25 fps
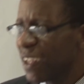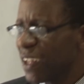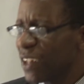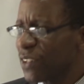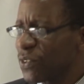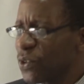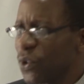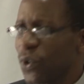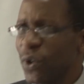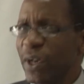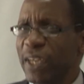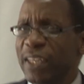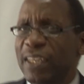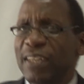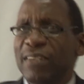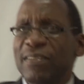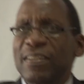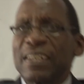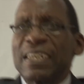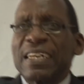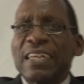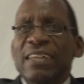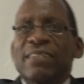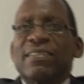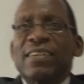So it is
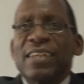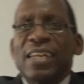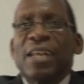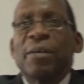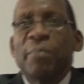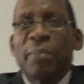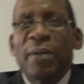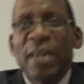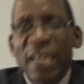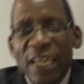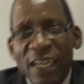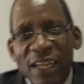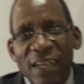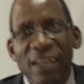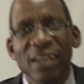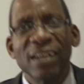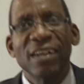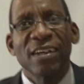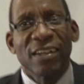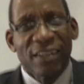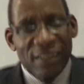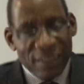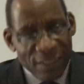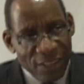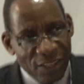reasonably
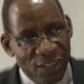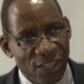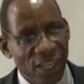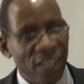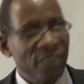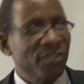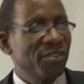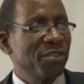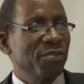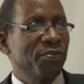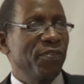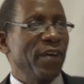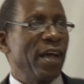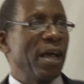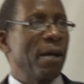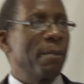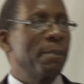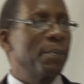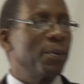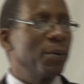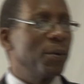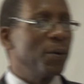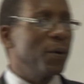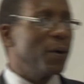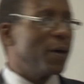
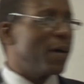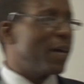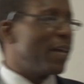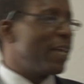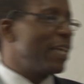justifiable